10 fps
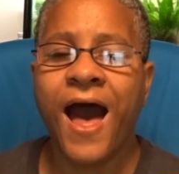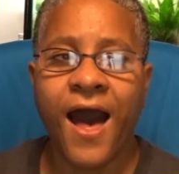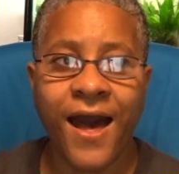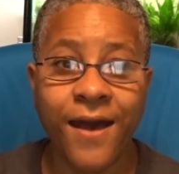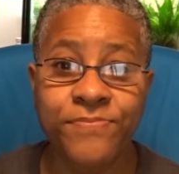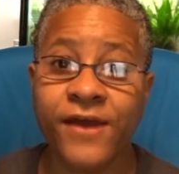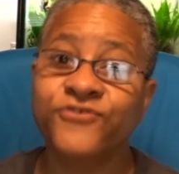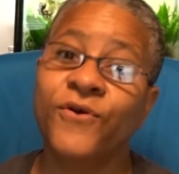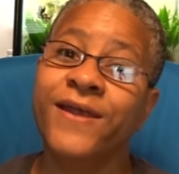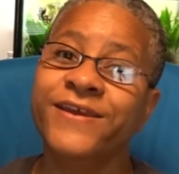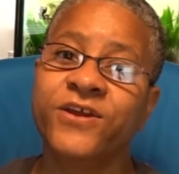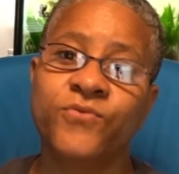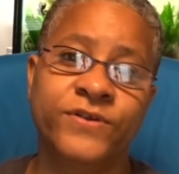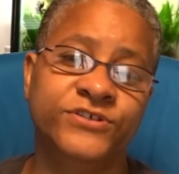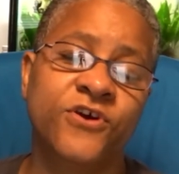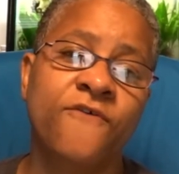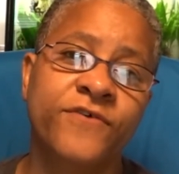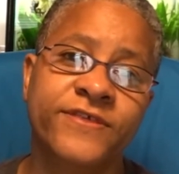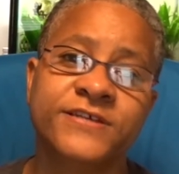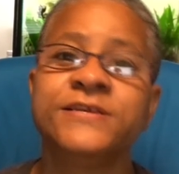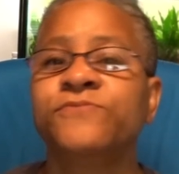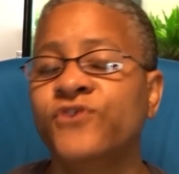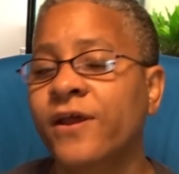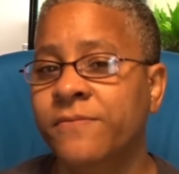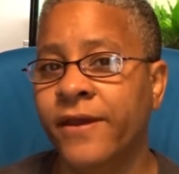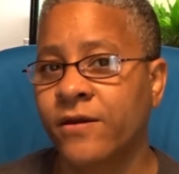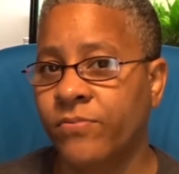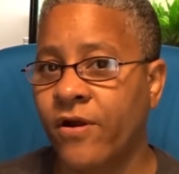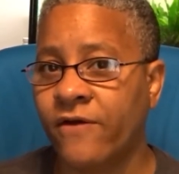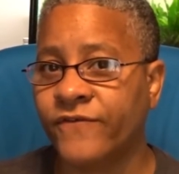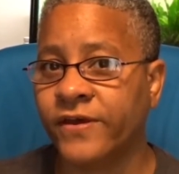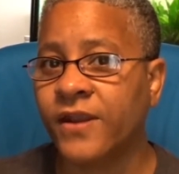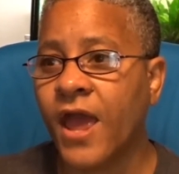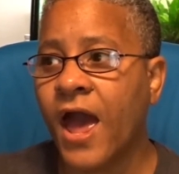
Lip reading: I'm not trying to get rich off of this. I'm trying to make a profit.